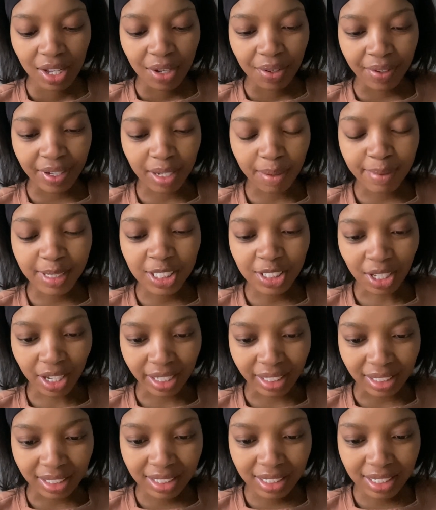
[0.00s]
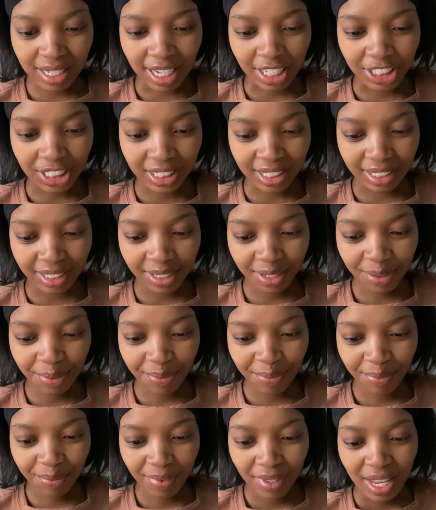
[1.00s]
Wait, let me start it actually.
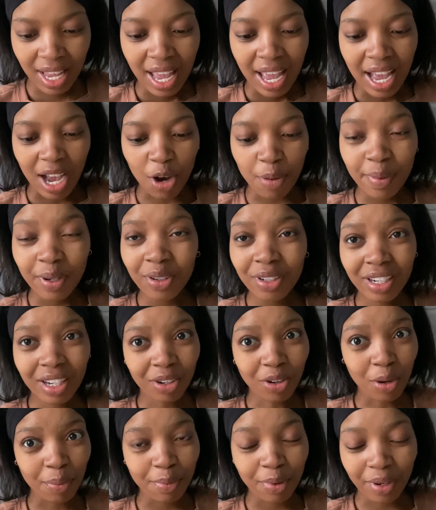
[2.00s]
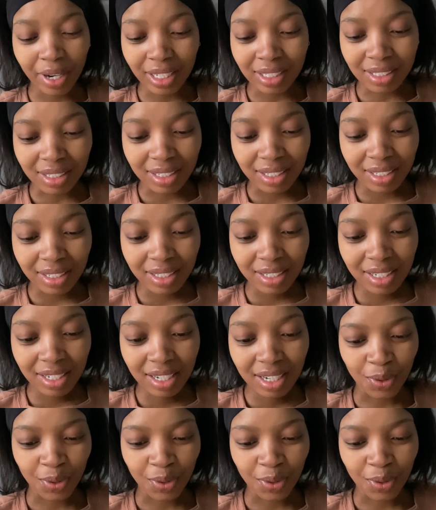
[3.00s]
I hope I don't get copyrighted.